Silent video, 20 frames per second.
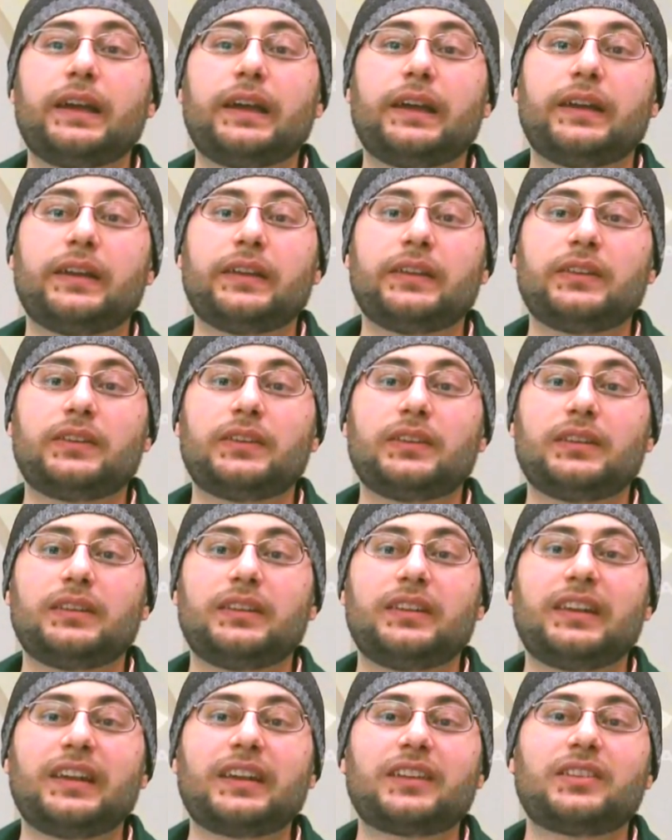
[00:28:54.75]
And
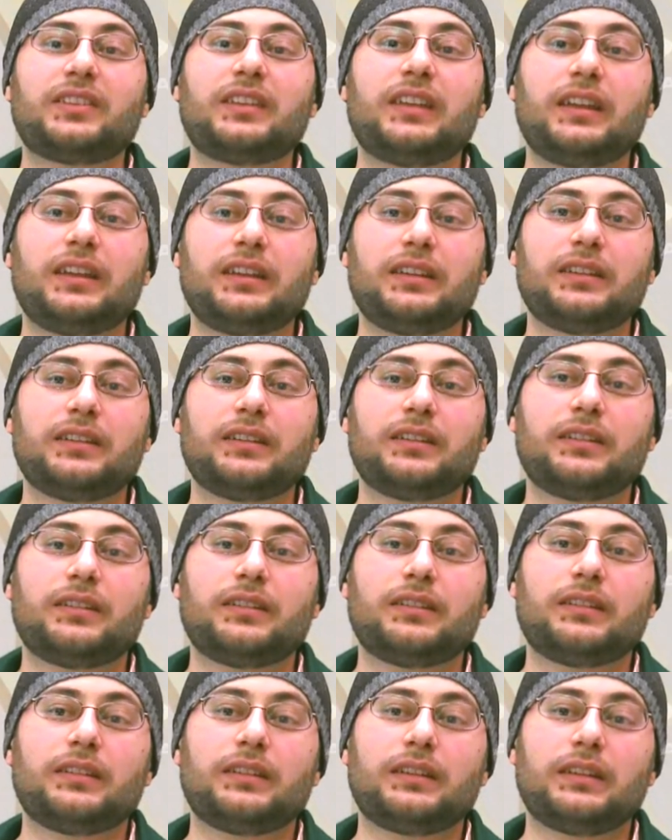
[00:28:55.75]
the next day,
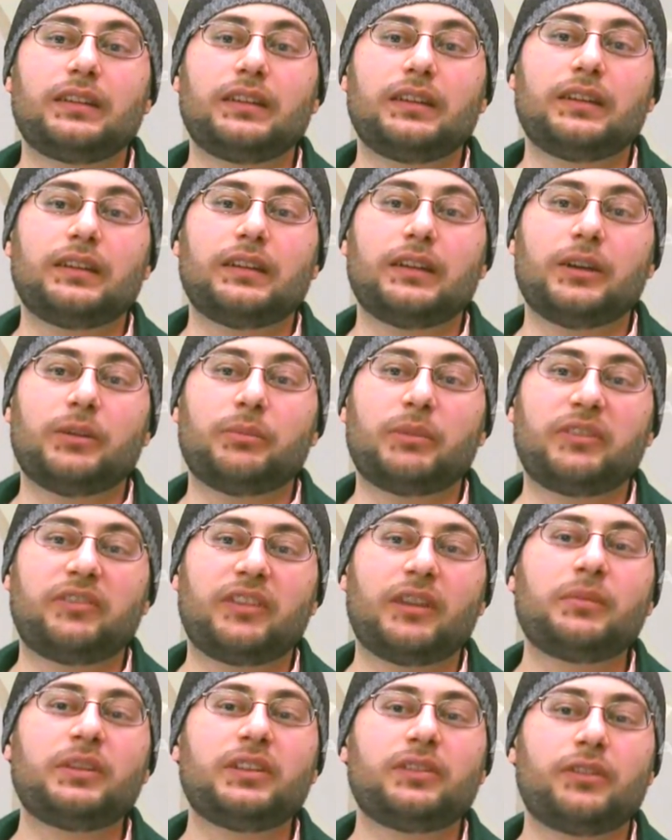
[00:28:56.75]
my
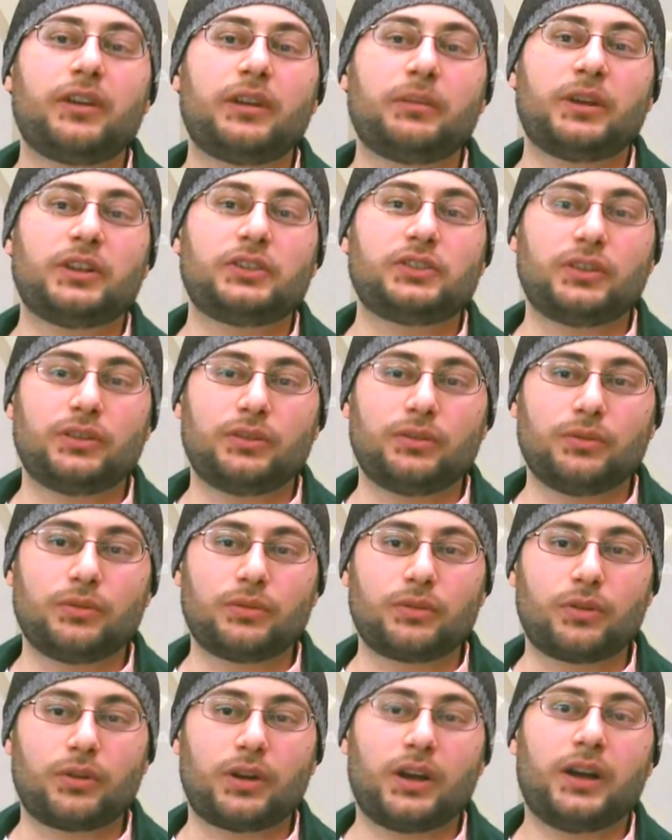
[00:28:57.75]
family is very much
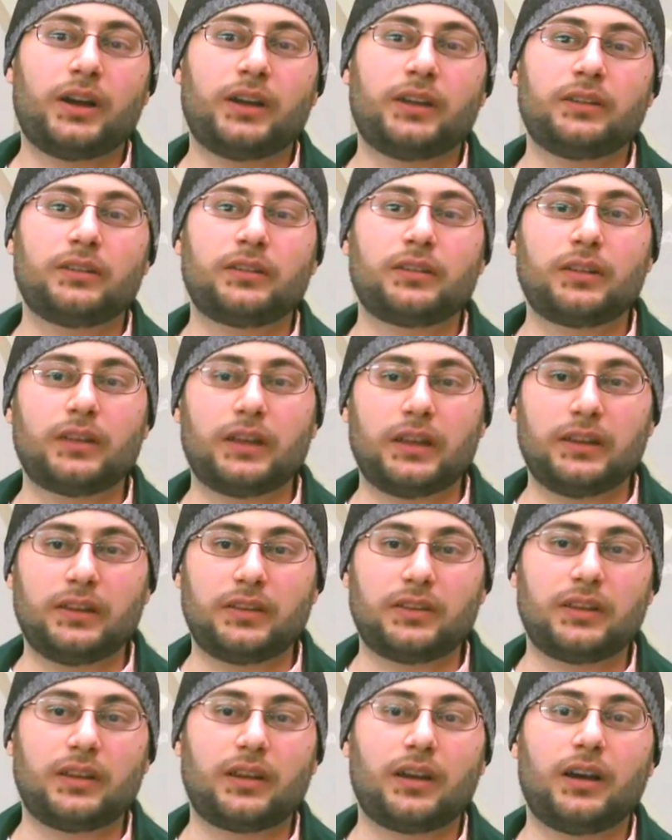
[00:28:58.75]
into Quran and
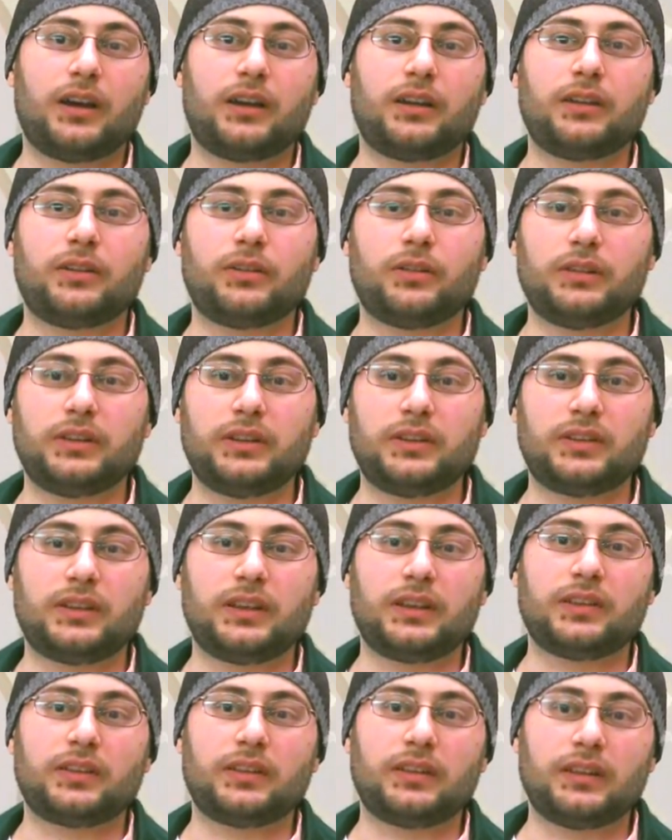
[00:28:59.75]
istikhara and all these
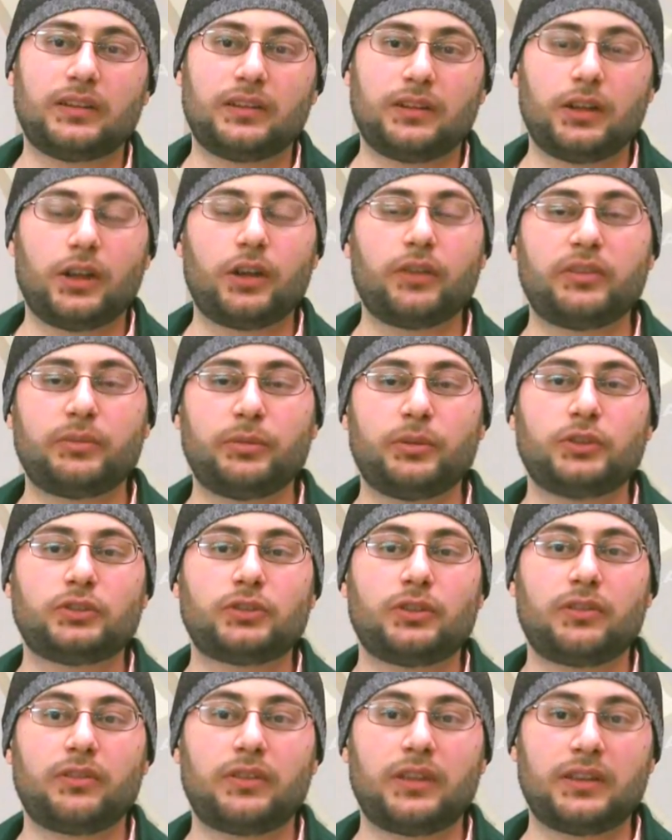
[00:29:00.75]
things, there's a lot of
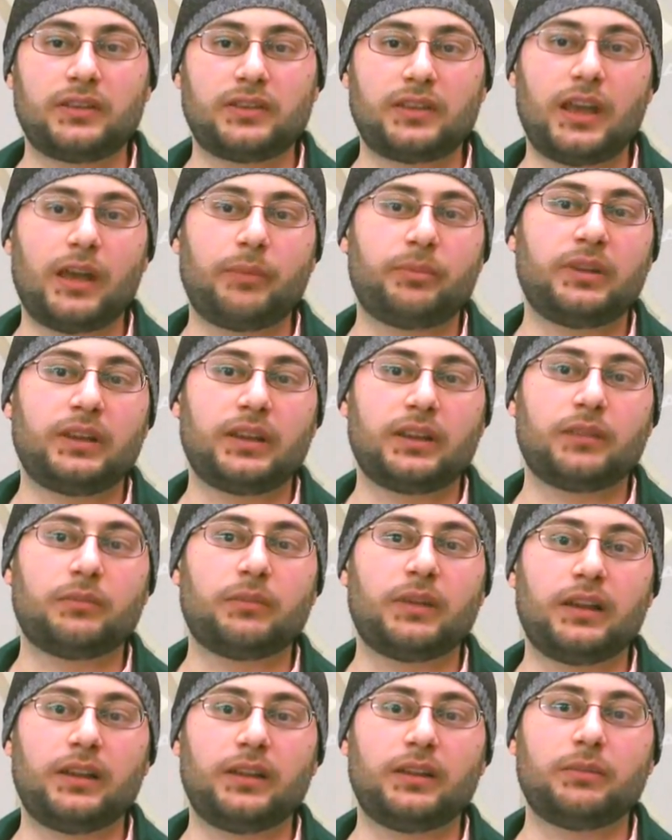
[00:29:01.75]
spiritual things happening
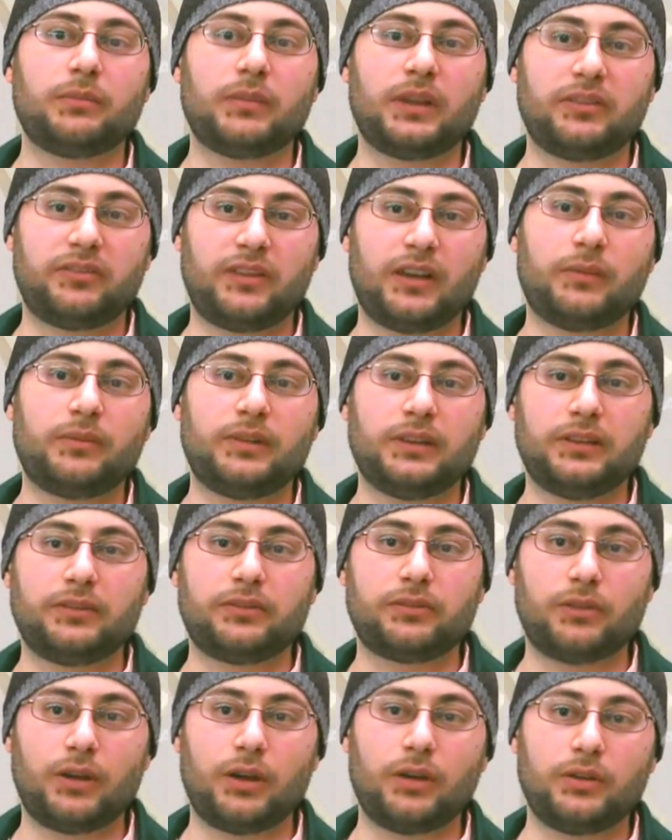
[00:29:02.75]
in my family
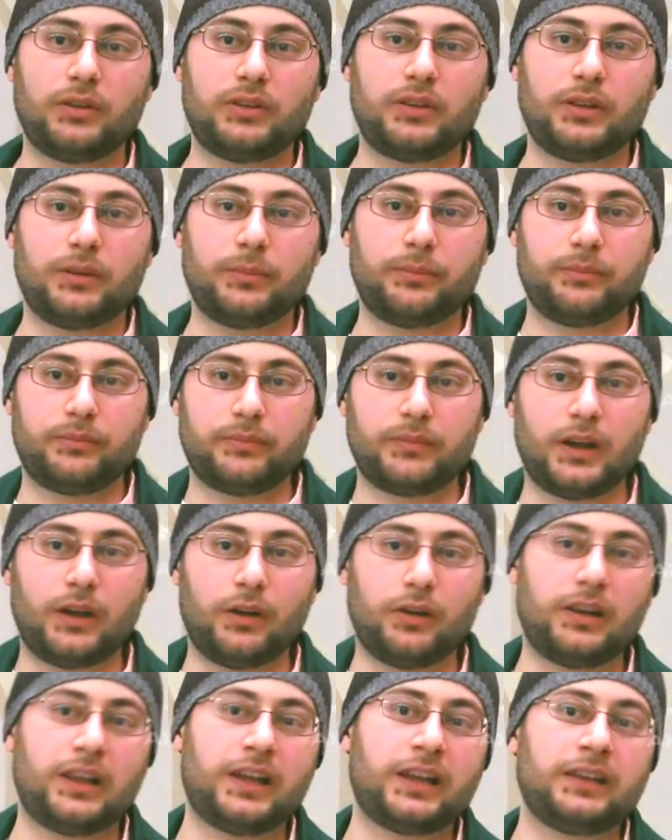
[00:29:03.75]
throughout
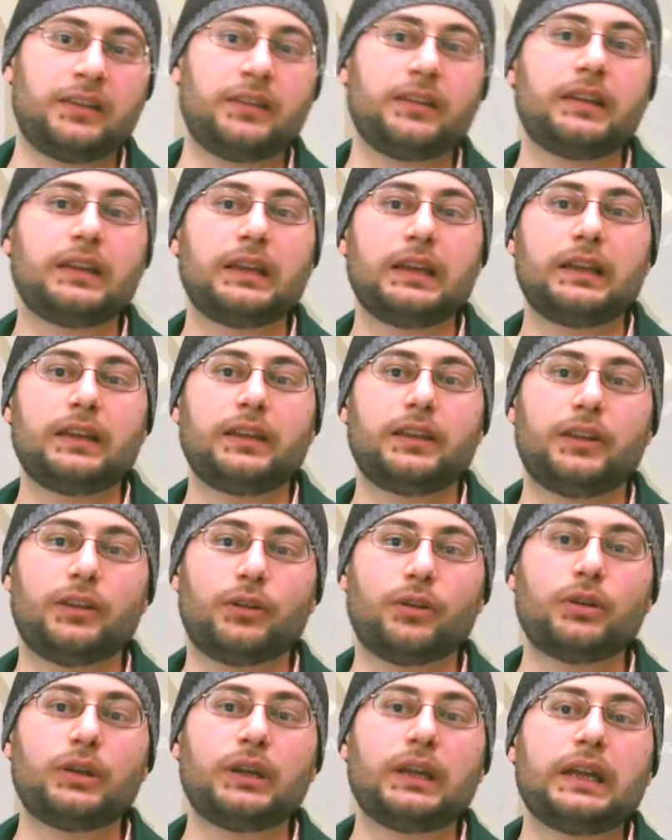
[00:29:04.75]
our line, you
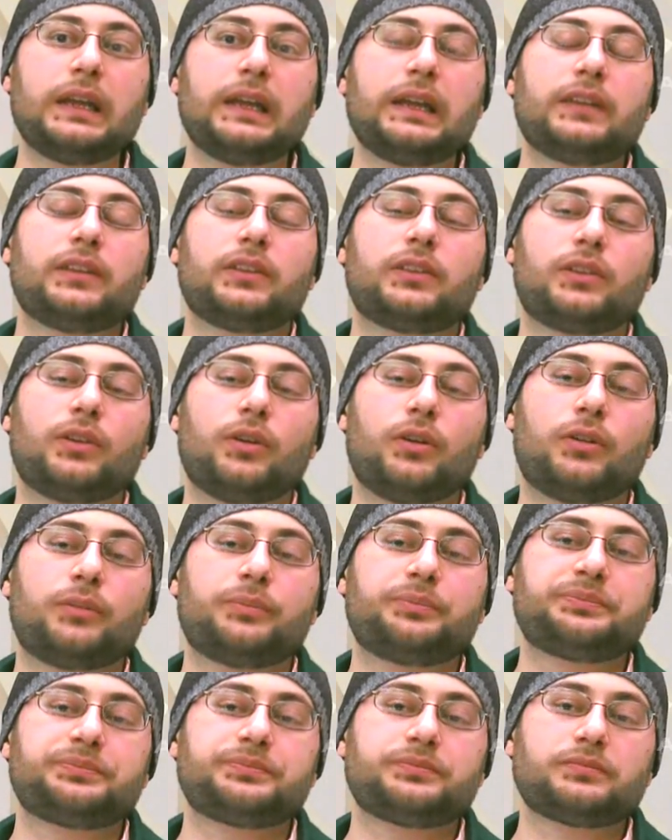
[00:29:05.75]
know.
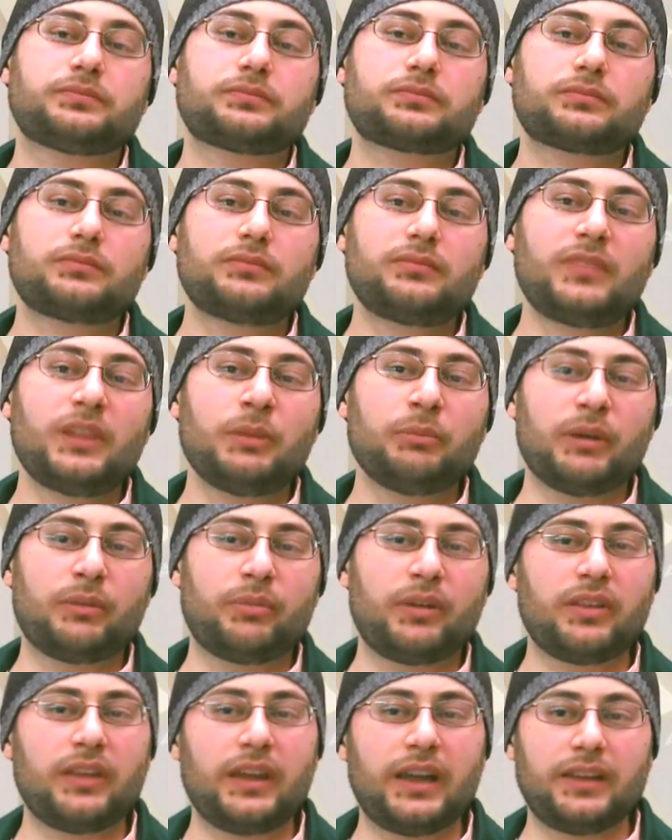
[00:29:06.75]
So my
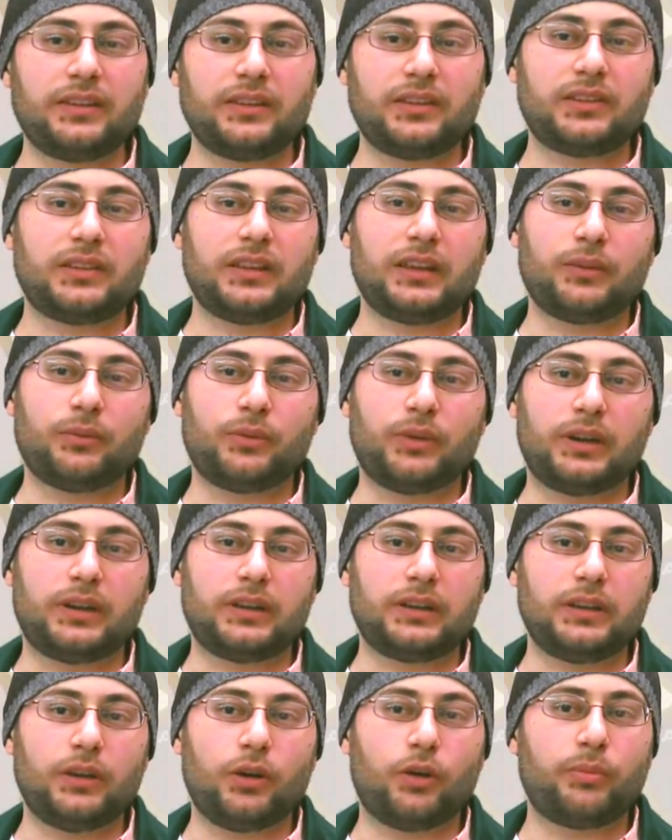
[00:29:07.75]
brother had this thing where
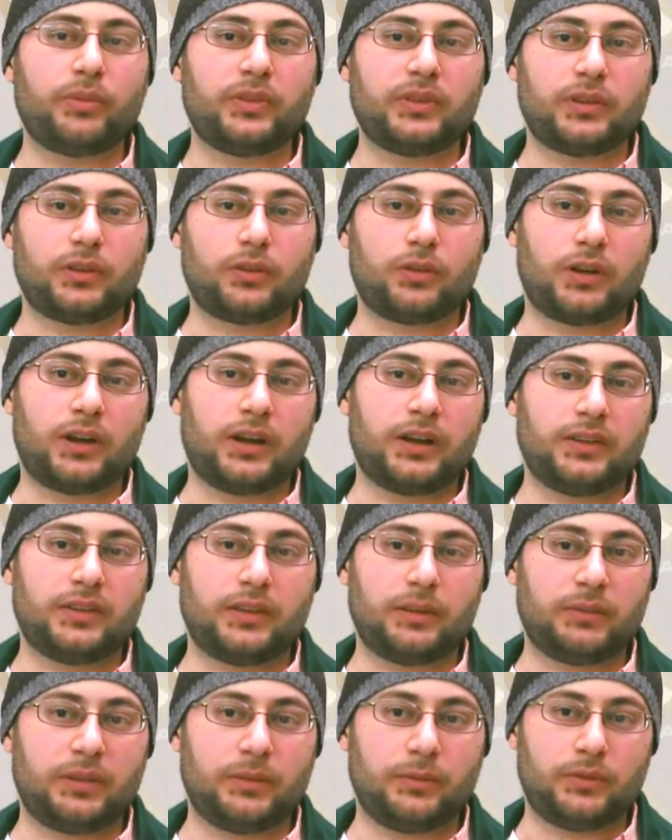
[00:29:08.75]
he opens the Quran
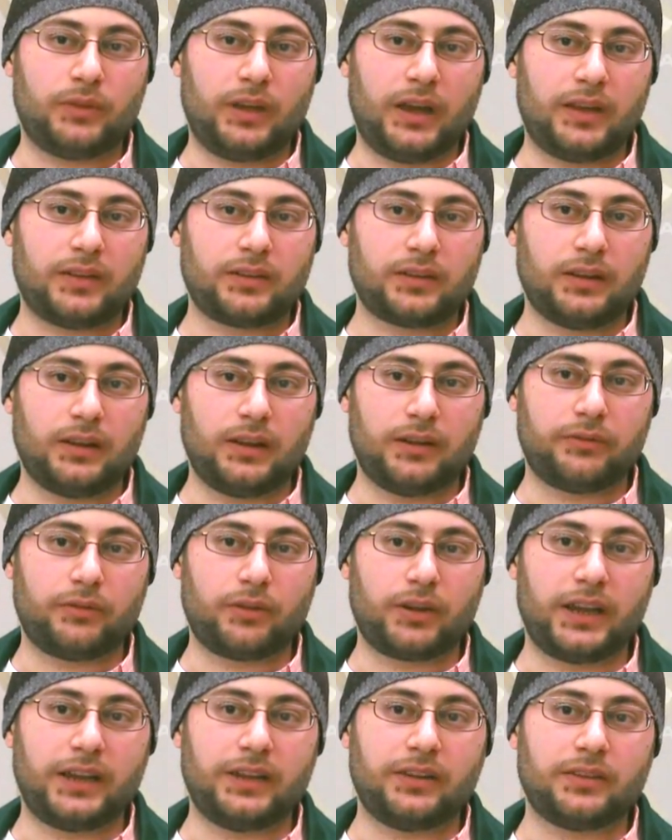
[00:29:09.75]
sometimes to ask Allah
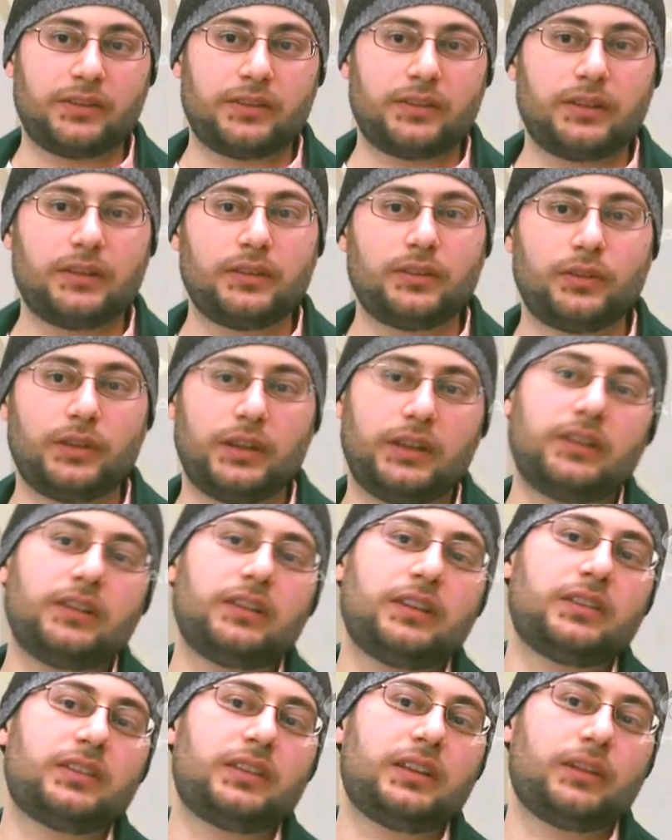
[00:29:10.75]
for guidance. So he
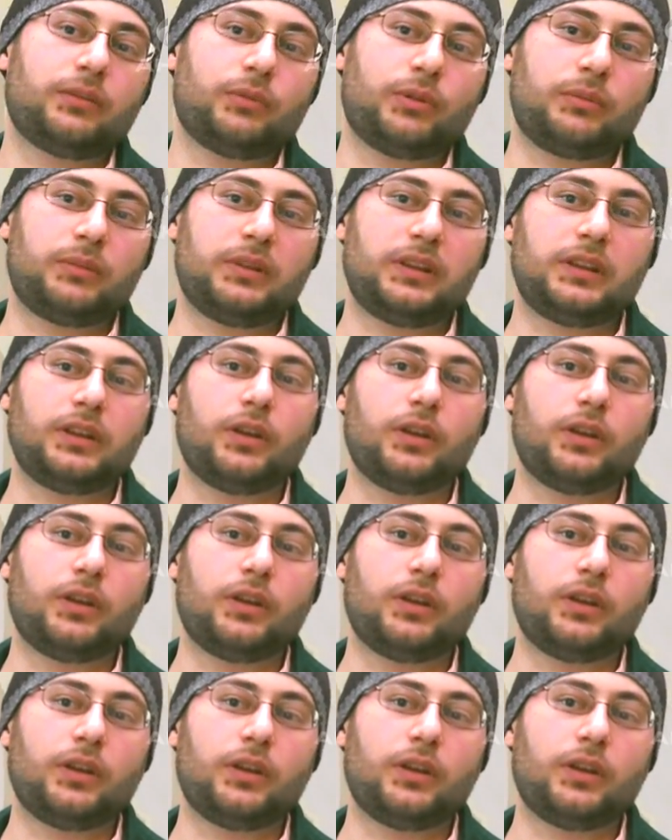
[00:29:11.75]
did this thing with me.